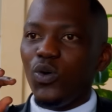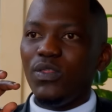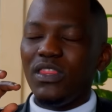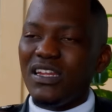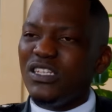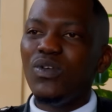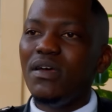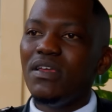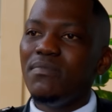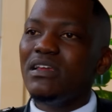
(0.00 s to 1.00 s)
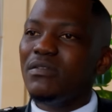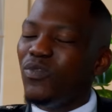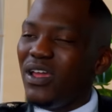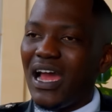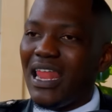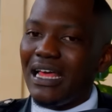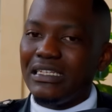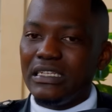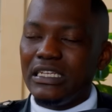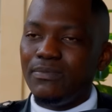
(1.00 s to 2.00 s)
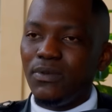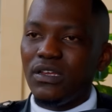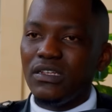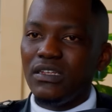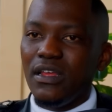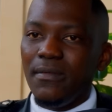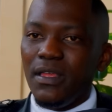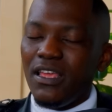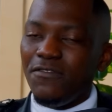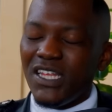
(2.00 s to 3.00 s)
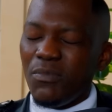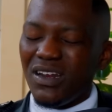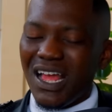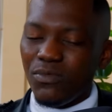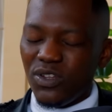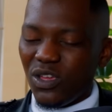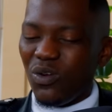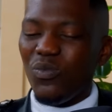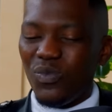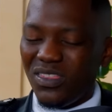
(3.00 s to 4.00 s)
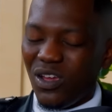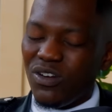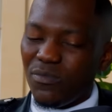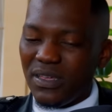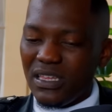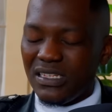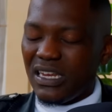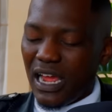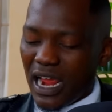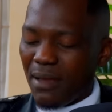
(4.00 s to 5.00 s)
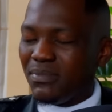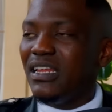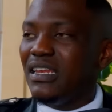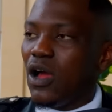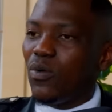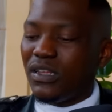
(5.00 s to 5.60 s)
So the reason why maybe wearing a last it's because if someone comes with their own opinions and I'm son now,